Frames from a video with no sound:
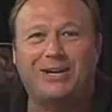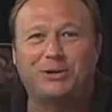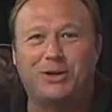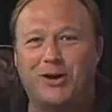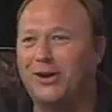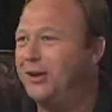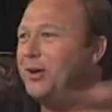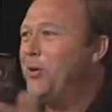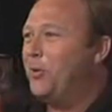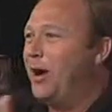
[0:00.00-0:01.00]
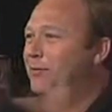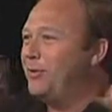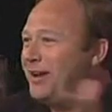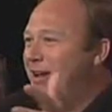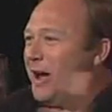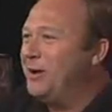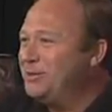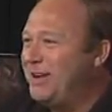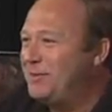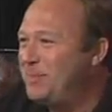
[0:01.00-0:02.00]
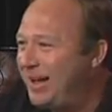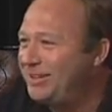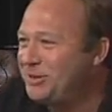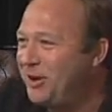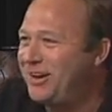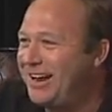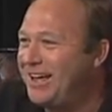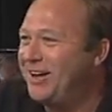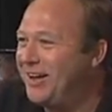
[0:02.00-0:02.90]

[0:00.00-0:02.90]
with Tyler Durden. Wherever he goes, everybody's already